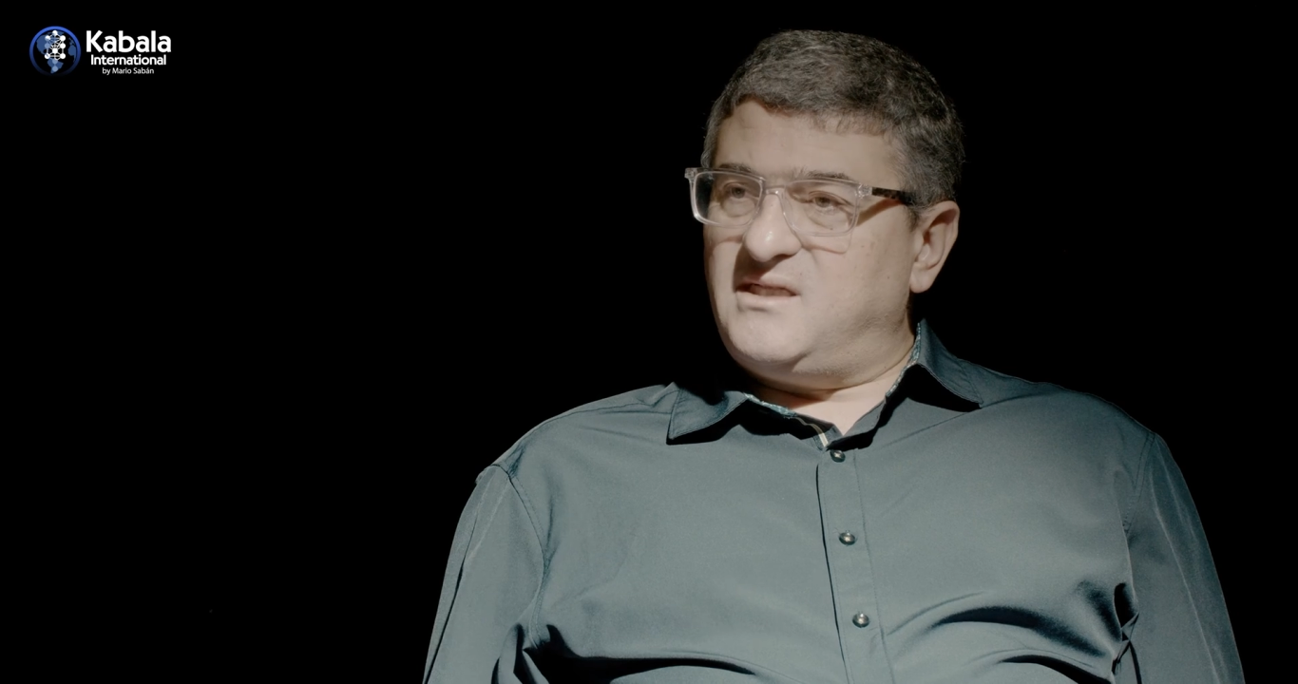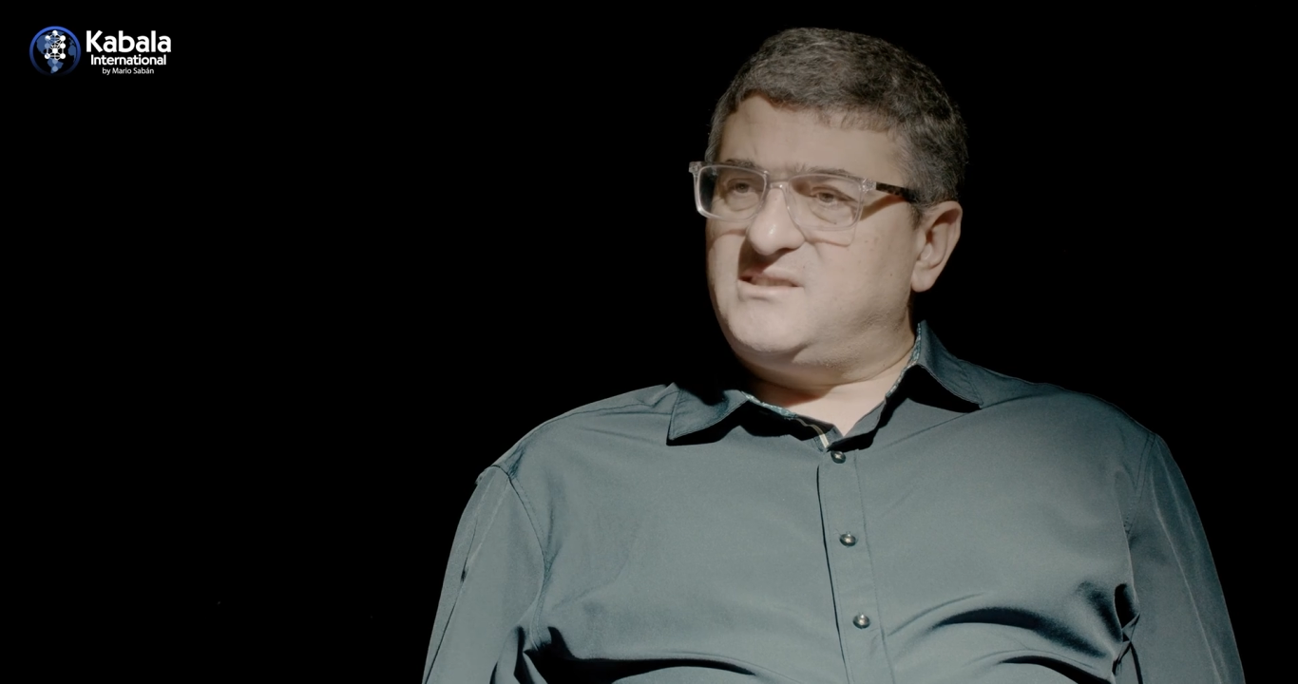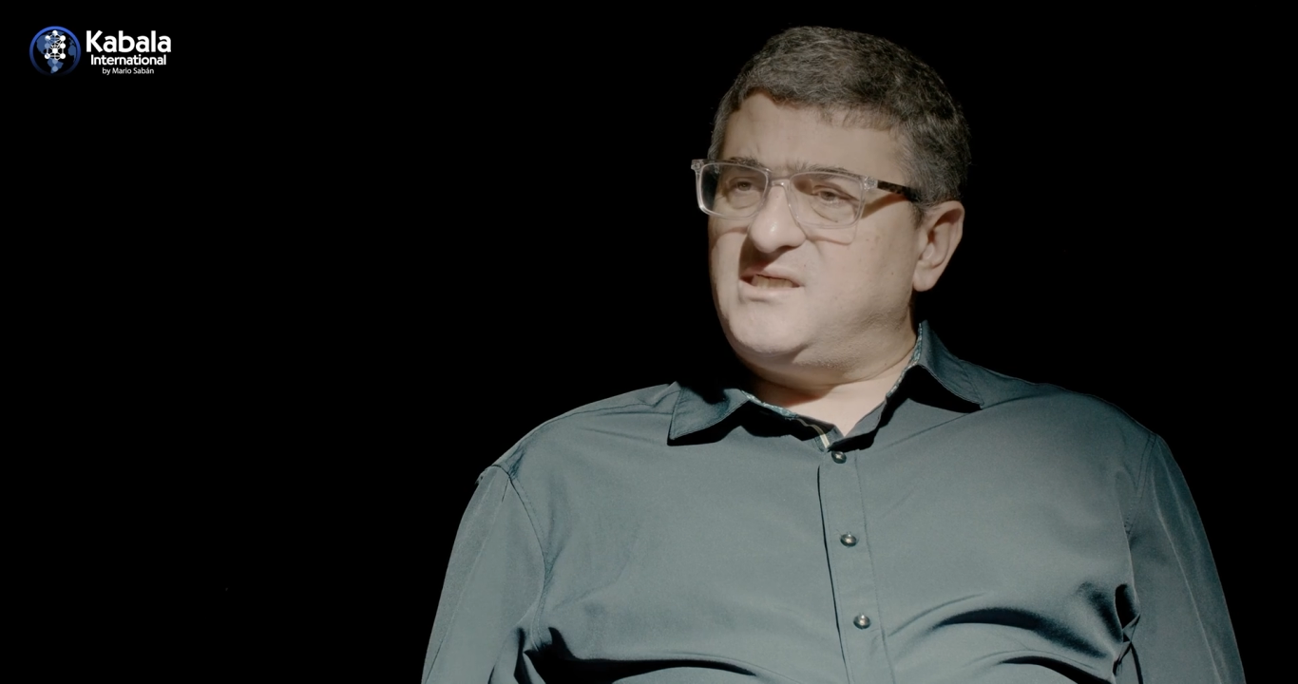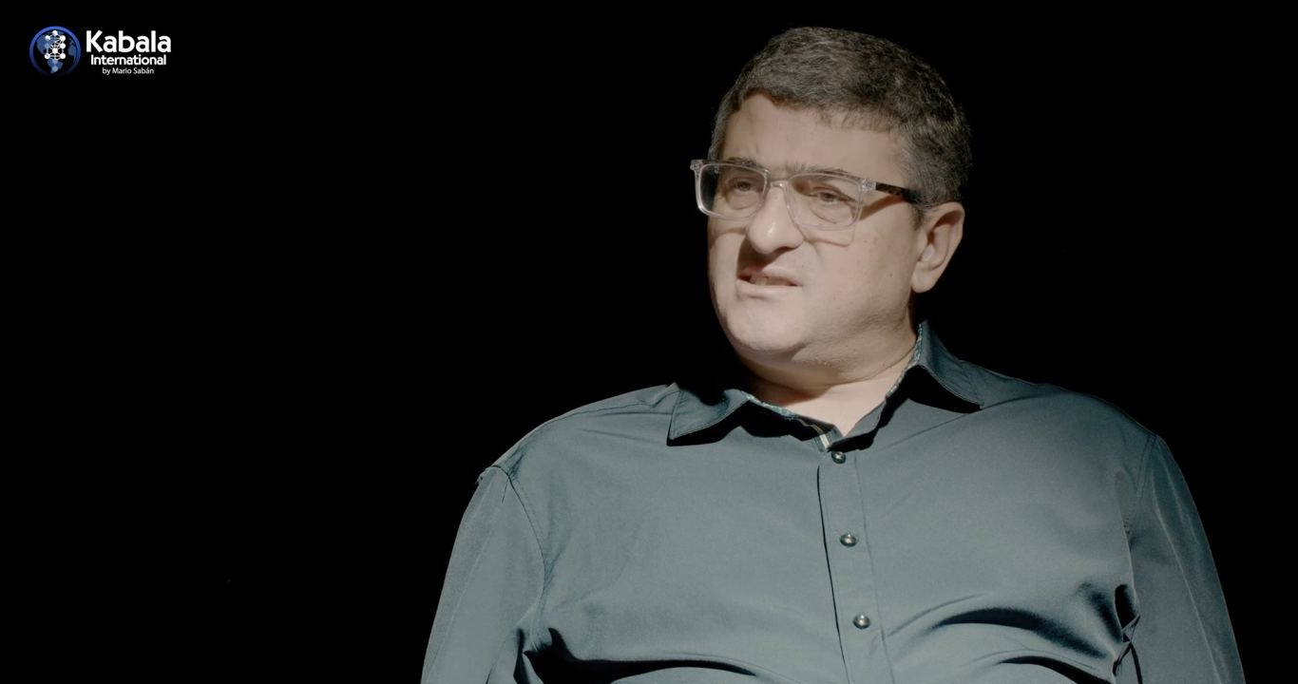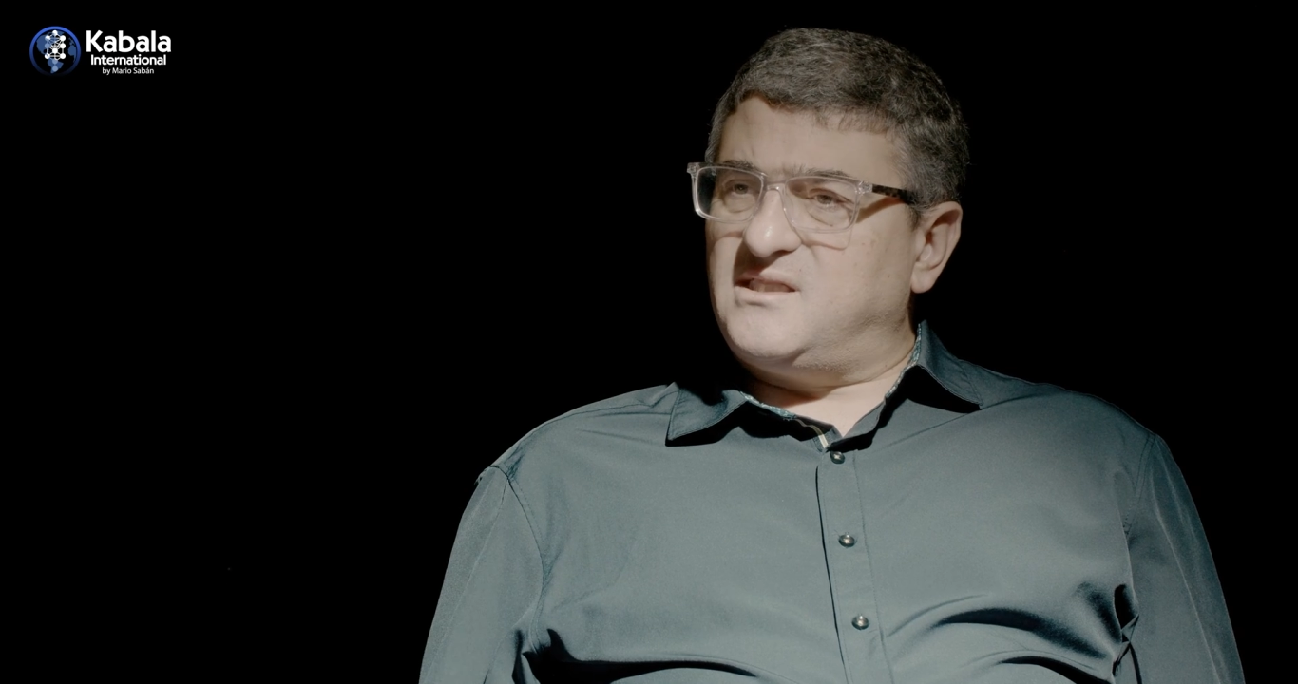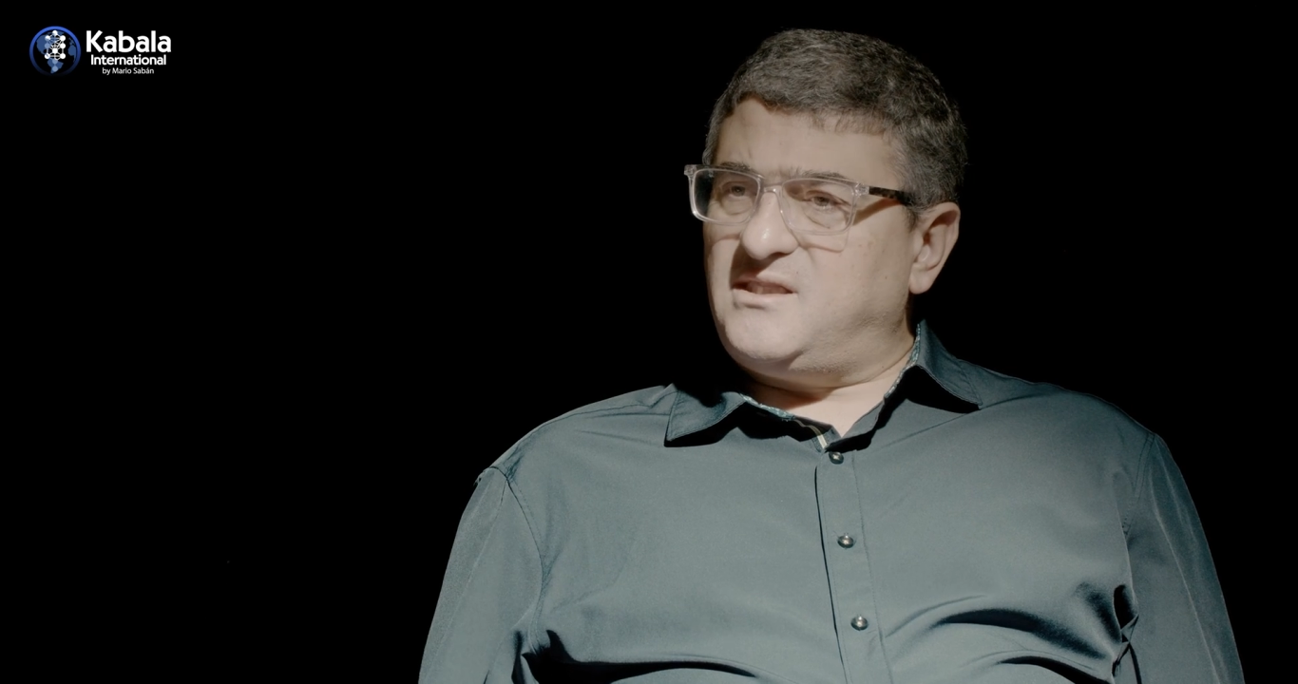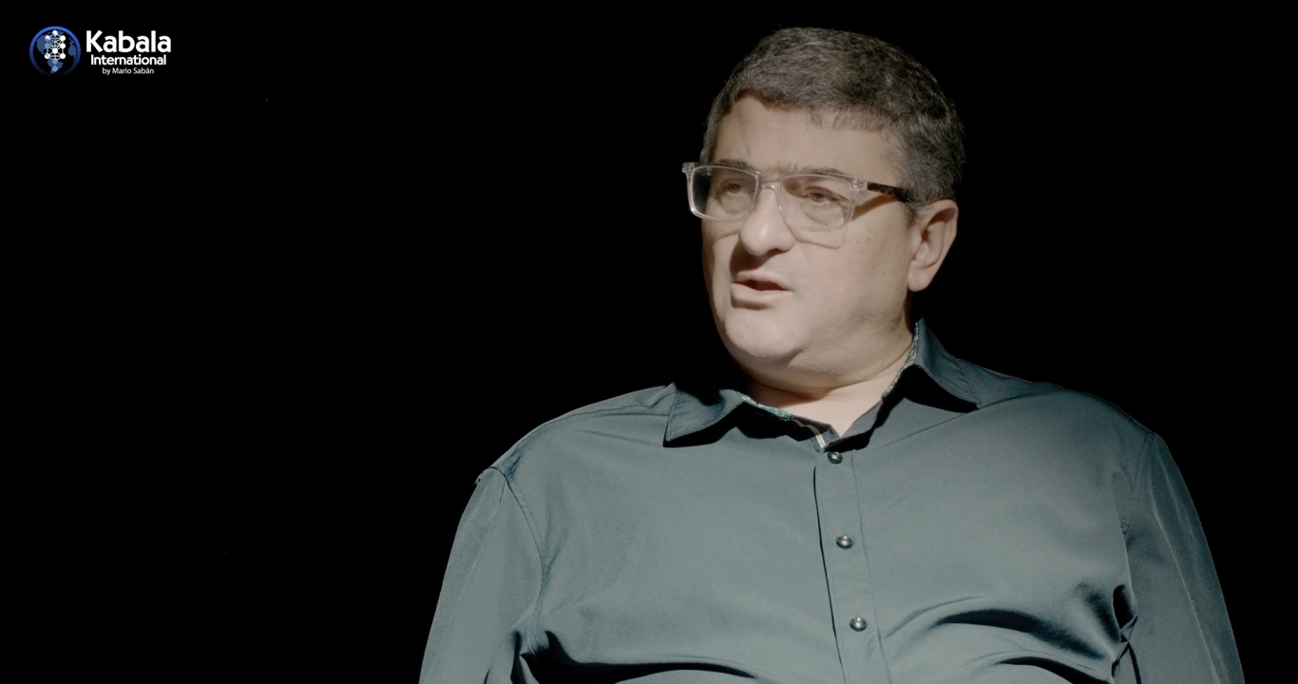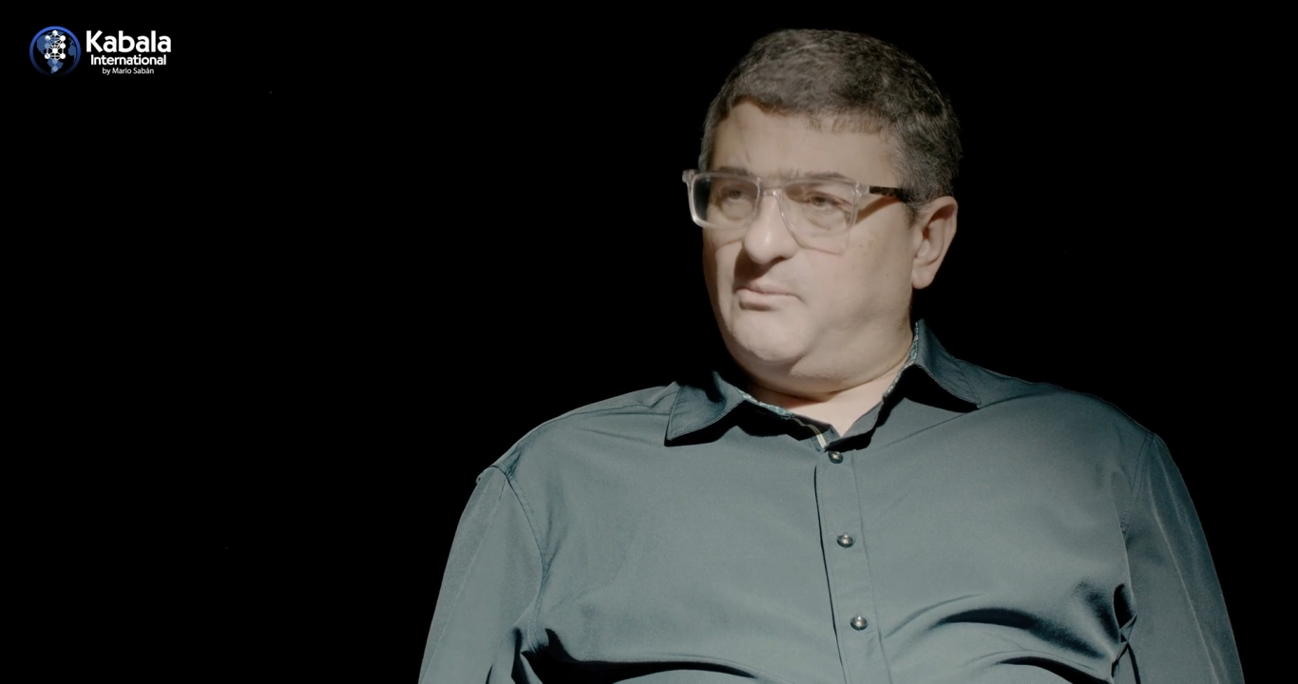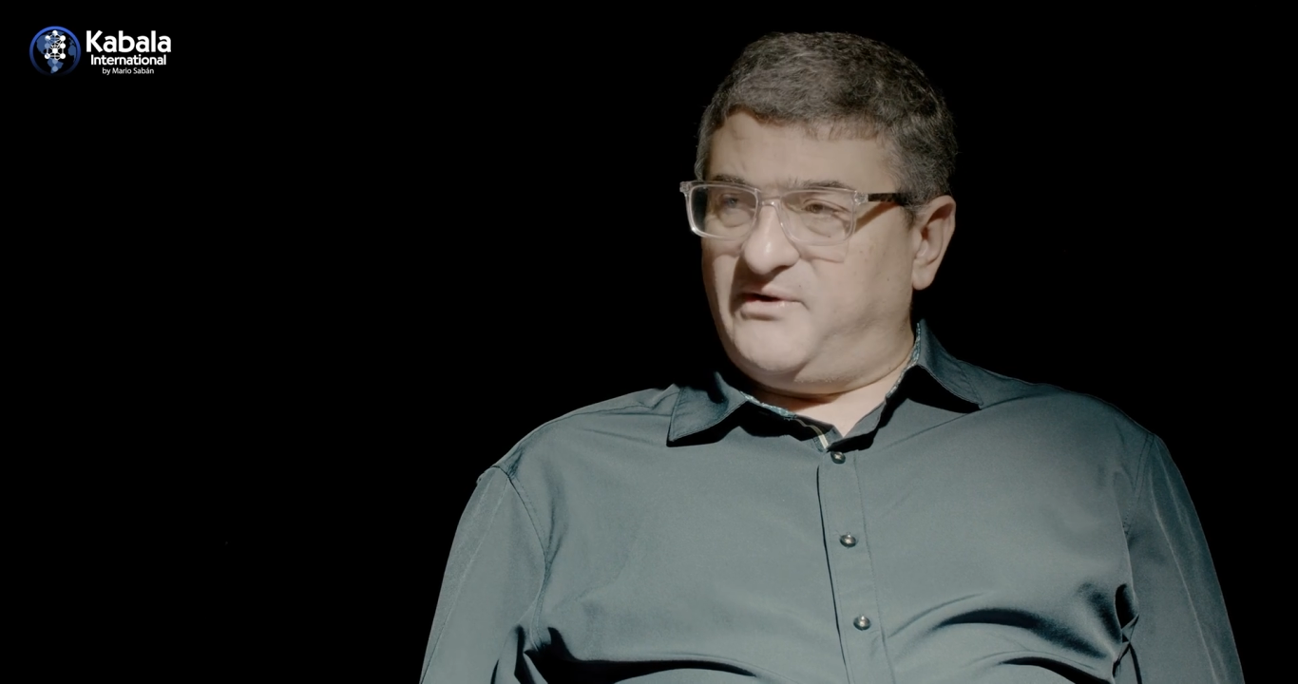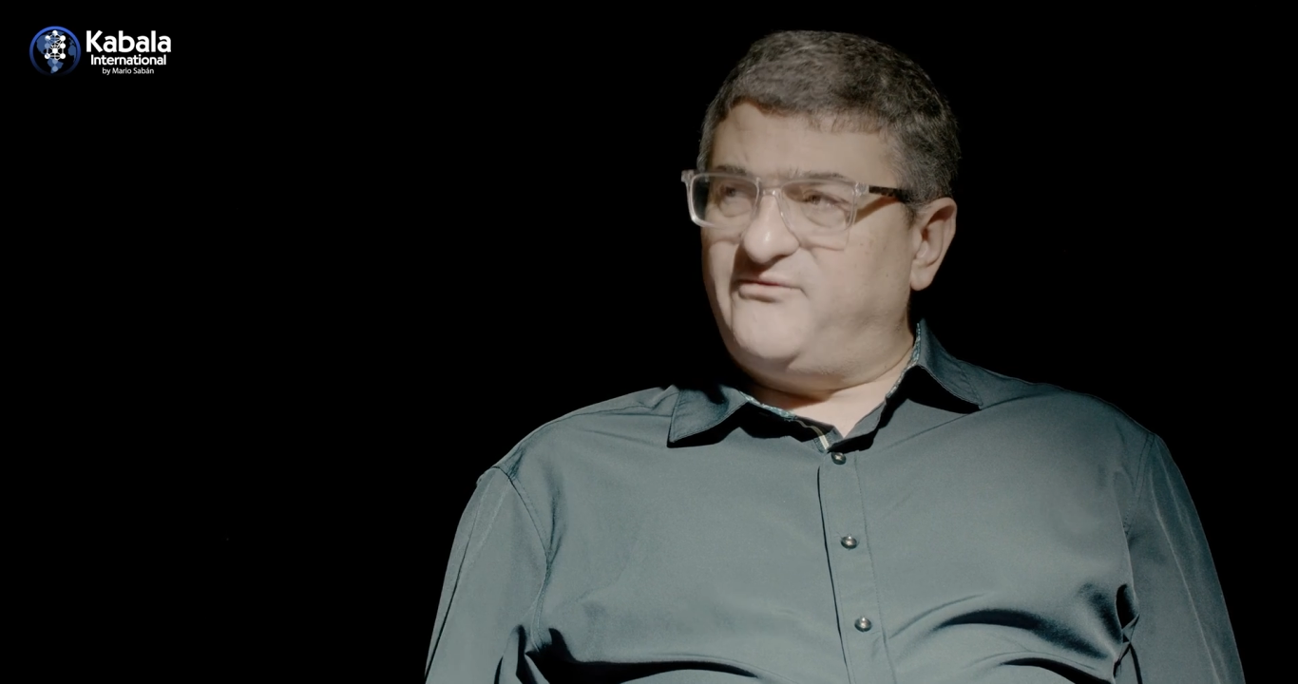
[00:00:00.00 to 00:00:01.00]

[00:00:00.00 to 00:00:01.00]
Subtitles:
which is the deep